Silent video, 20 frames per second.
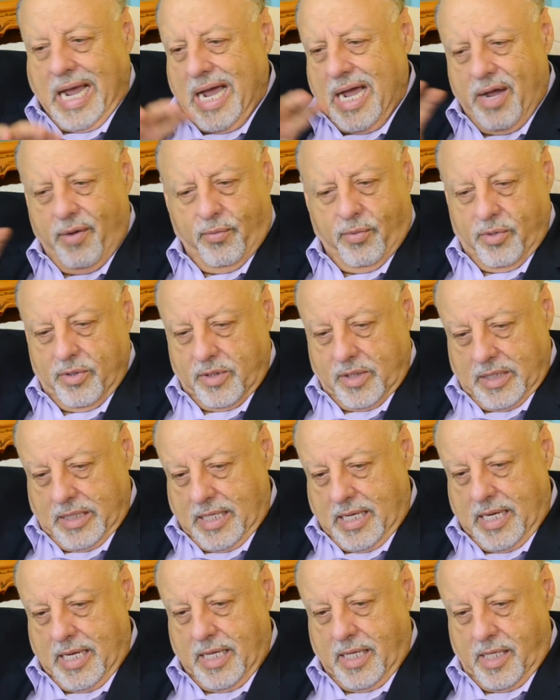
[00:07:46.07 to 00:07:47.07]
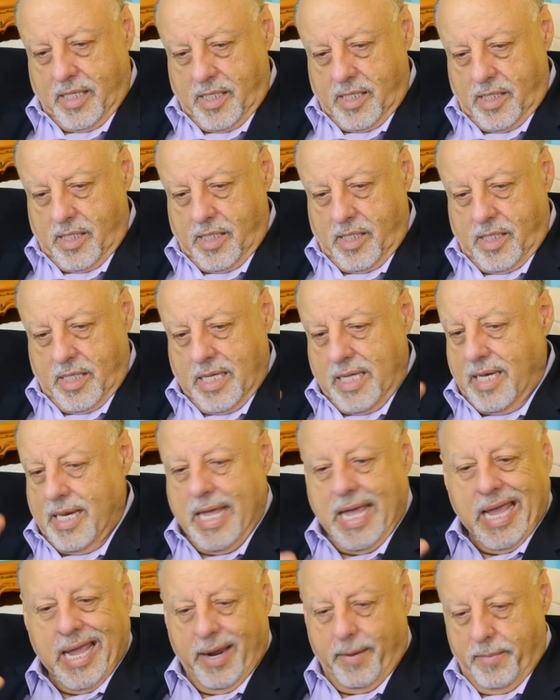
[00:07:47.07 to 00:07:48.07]
I was like
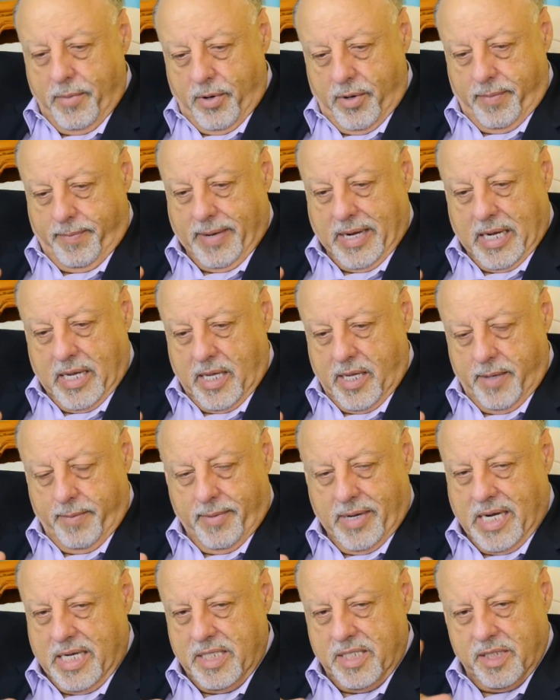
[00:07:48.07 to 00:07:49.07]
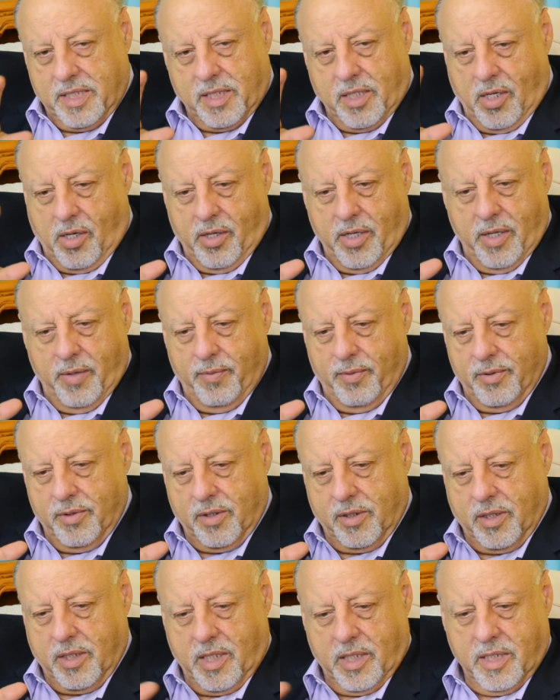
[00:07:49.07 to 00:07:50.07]
enamored by him. I just thought he was
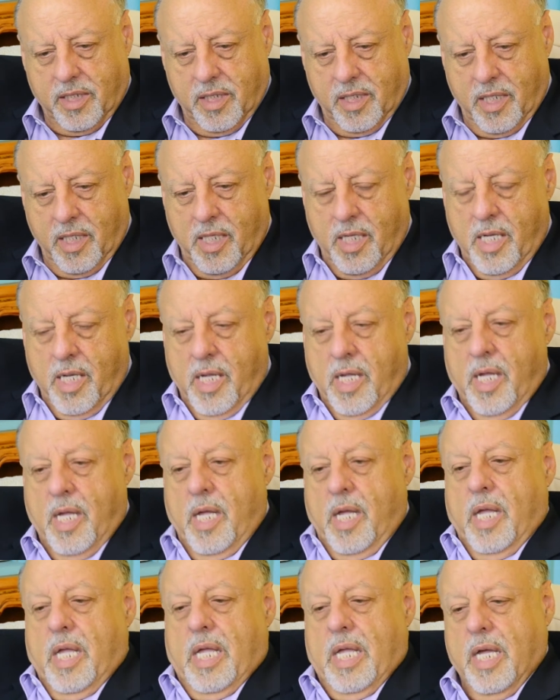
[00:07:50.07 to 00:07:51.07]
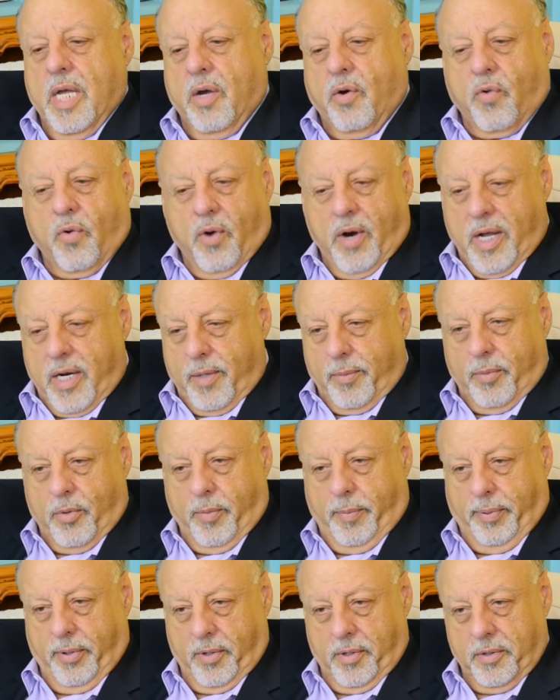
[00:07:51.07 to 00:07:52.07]
such a
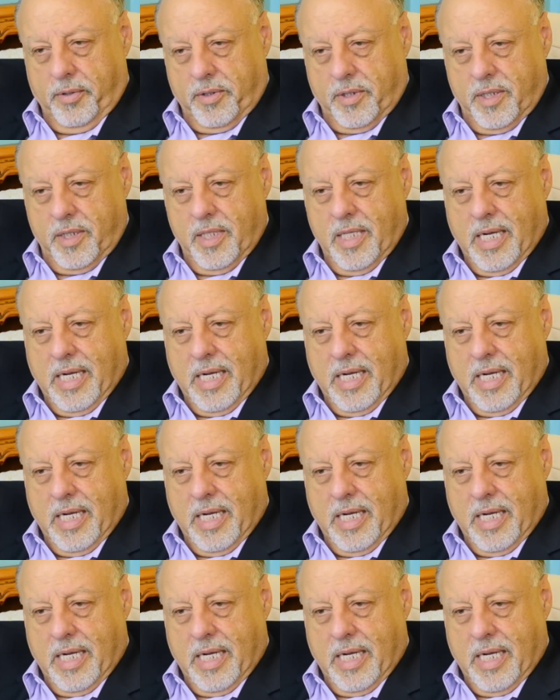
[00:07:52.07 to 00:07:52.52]
incredible person.